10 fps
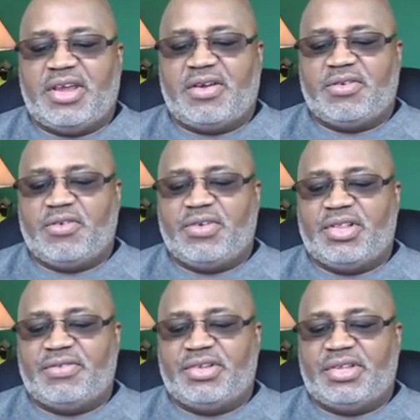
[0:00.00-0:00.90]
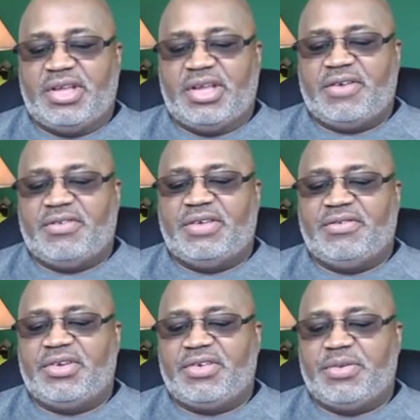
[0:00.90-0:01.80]
and over every, every
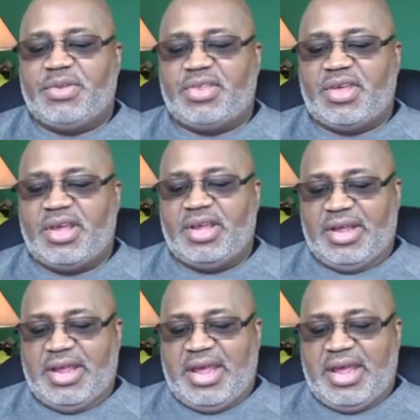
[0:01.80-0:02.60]
living creepy thing.